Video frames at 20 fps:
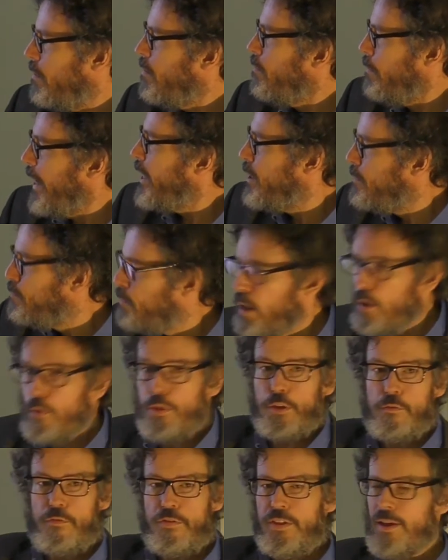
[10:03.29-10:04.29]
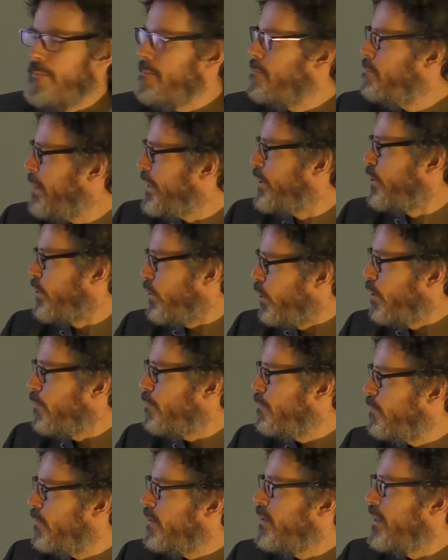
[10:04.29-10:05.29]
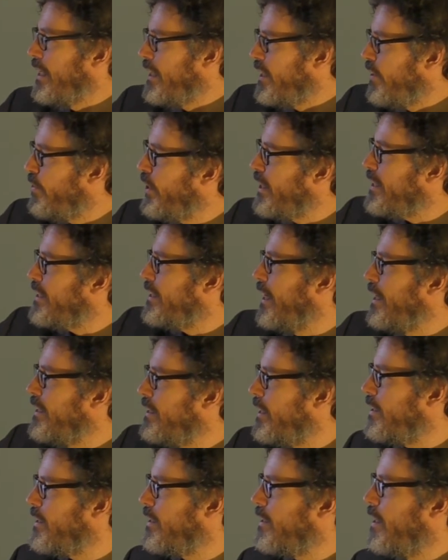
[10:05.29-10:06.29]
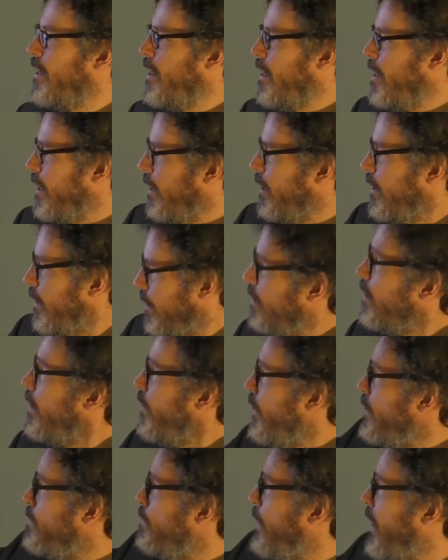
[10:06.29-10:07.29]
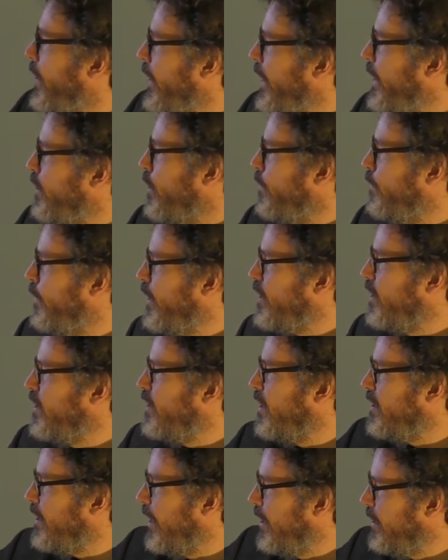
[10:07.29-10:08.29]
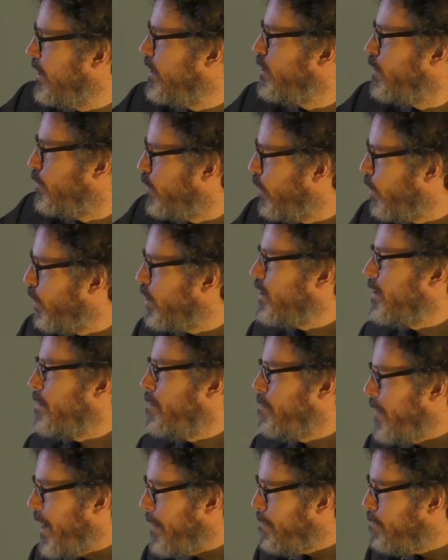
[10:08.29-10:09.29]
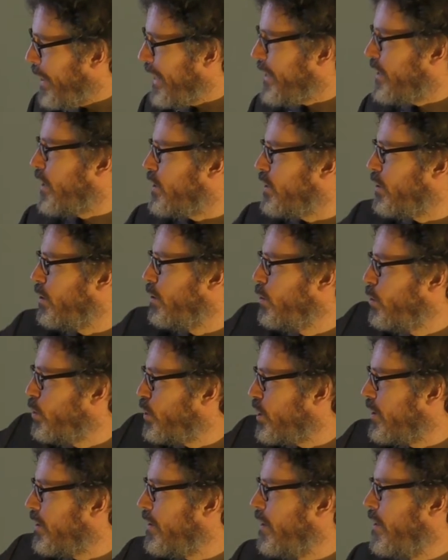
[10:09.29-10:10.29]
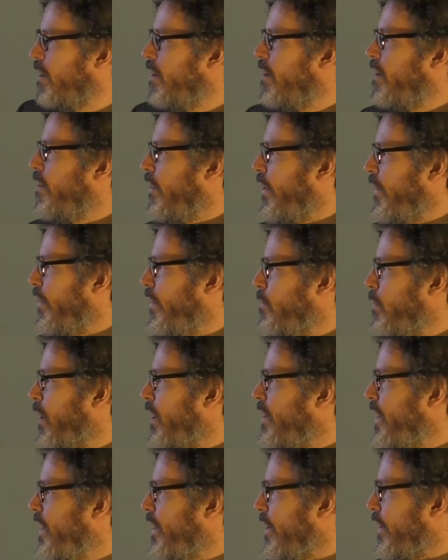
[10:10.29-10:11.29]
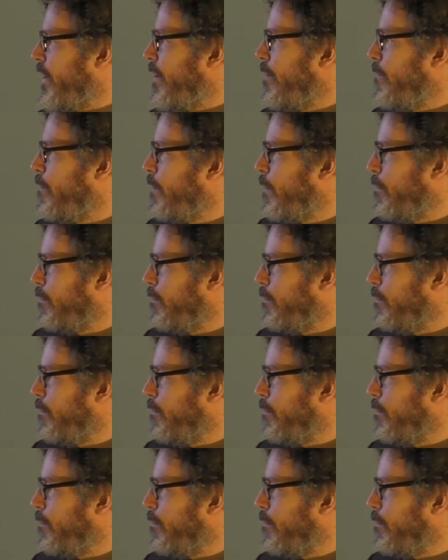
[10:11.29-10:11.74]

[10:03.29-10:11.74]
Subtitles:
makes both of them better off, and in this sense in this Pareto efficiency sense is of course a better solution than the one here.